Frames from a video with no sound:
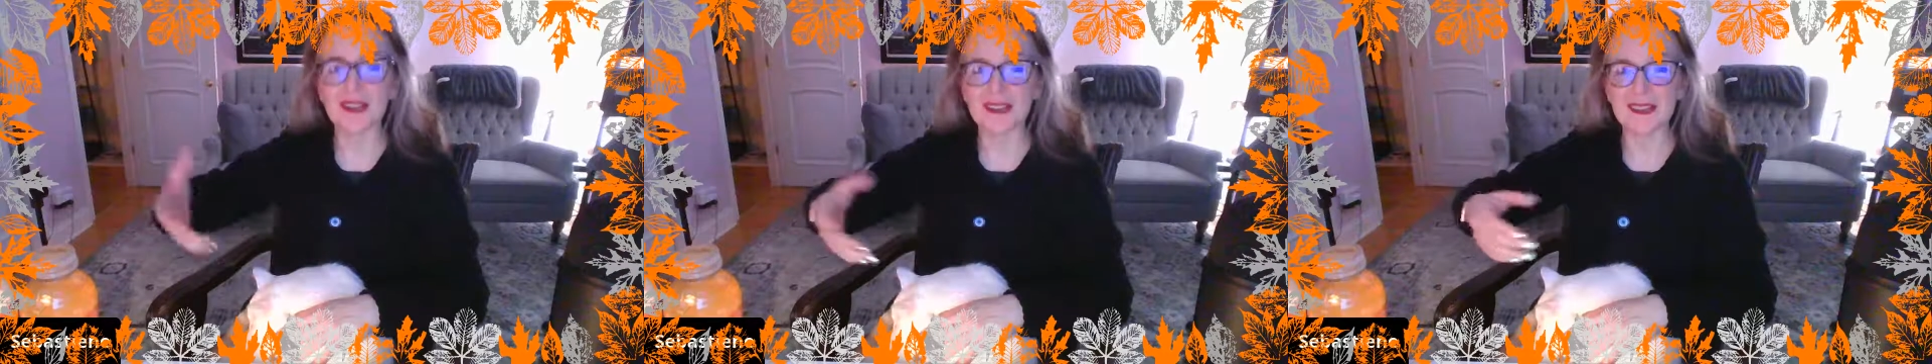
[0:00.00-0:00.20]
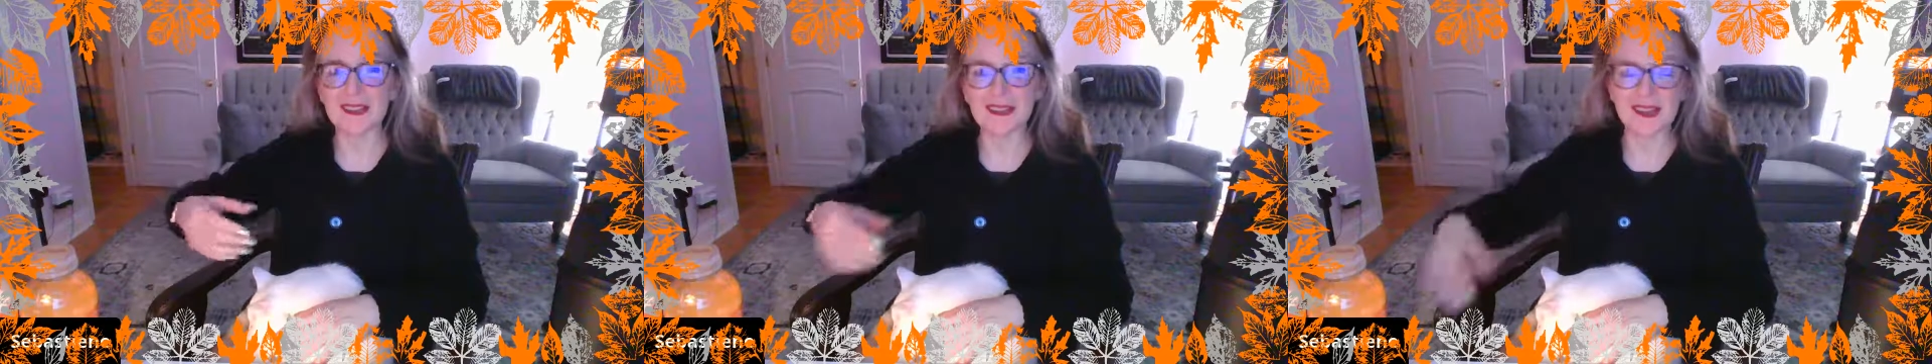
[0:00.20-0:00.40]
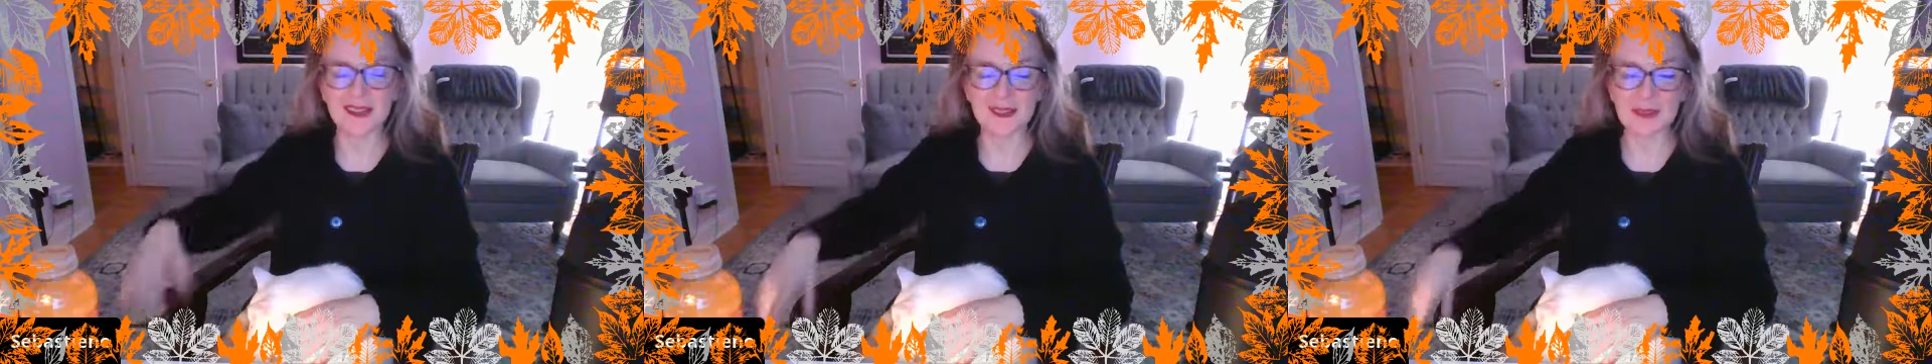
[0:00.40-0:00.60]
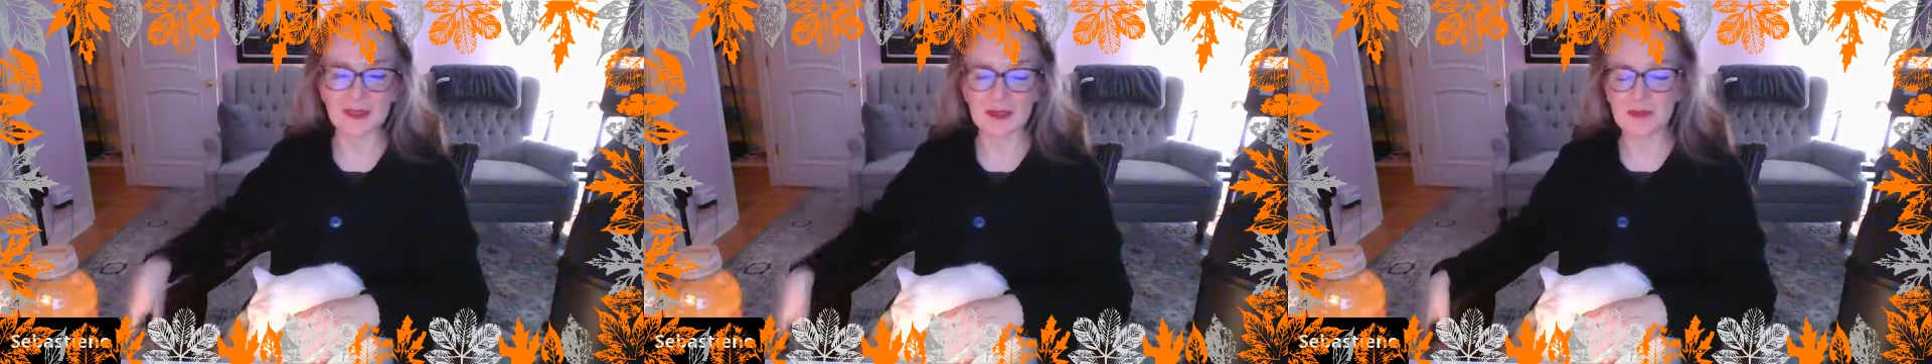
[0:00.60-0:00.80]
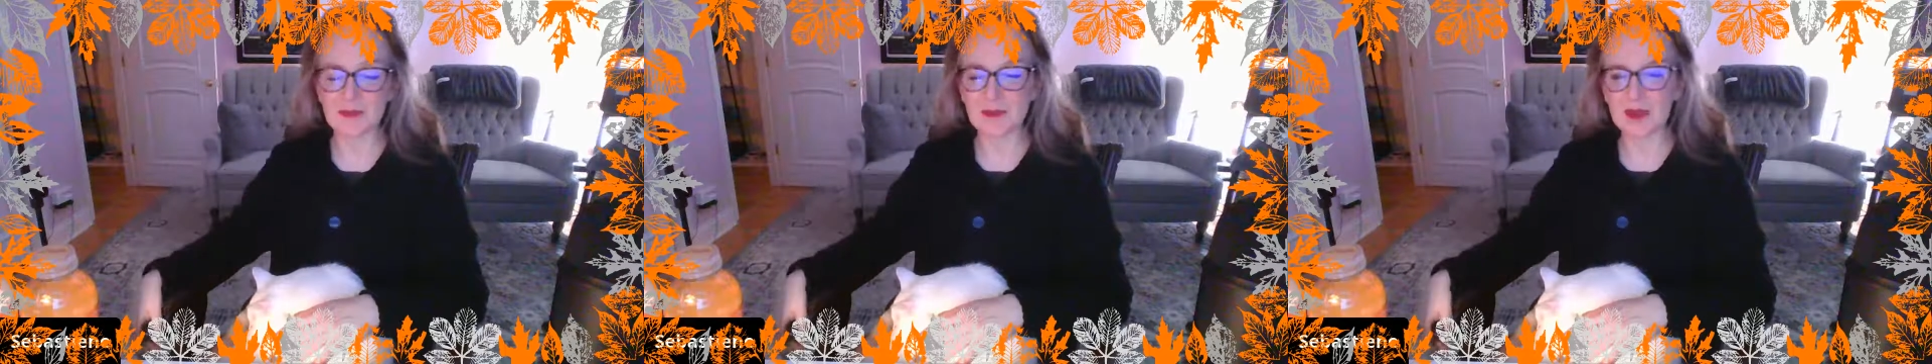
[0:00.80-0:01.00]
and and
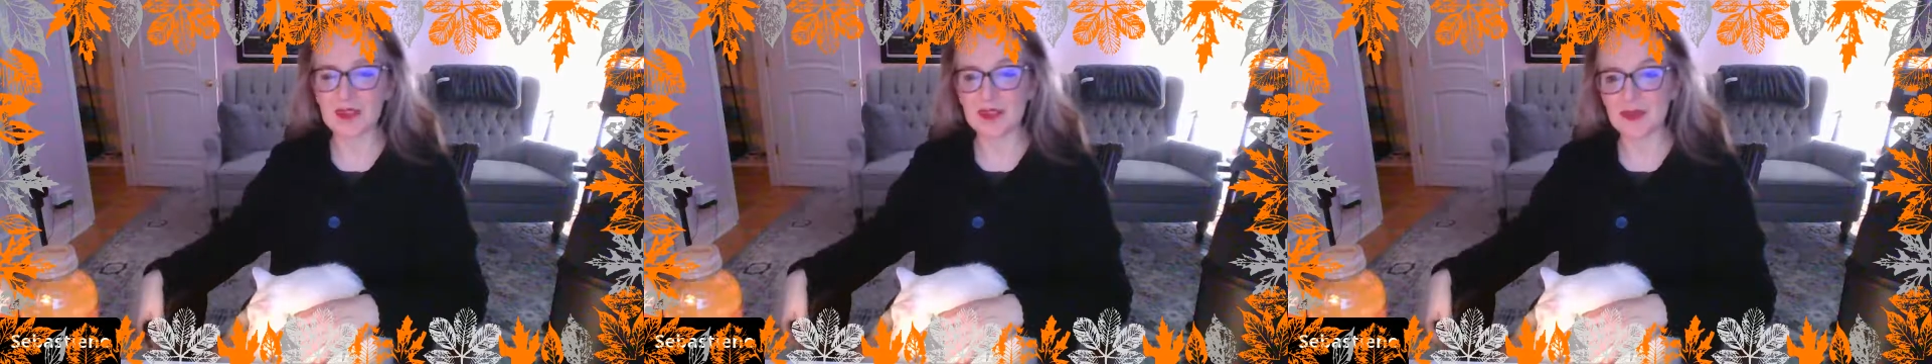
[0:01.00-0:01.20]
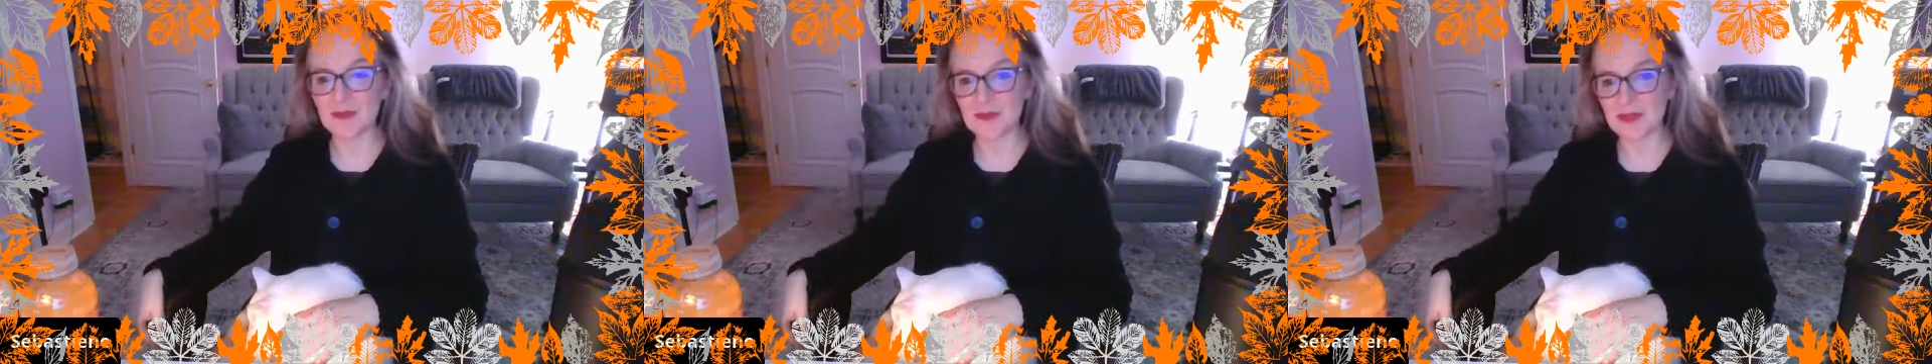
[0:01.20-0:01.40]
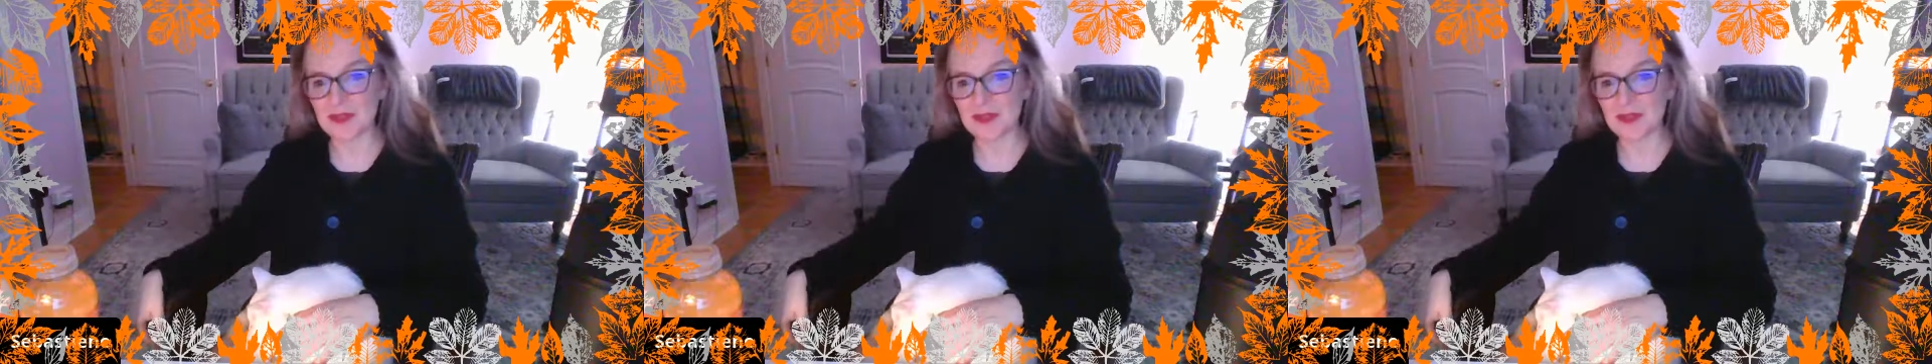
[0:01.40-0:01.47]
bringing